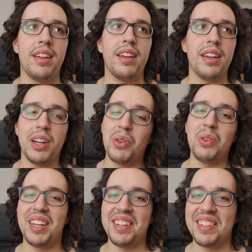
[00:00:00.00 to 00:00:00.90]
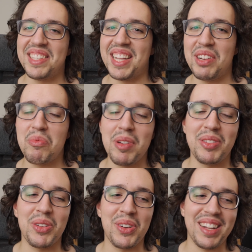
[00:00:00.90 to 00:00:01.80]
including this statement.
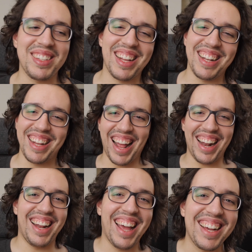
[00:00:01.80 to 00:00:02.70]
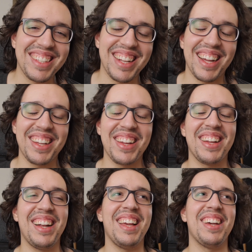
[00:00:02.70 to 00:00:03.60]
So let's add an extra
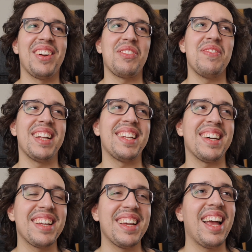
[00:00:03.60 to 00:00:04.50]
layer of meta.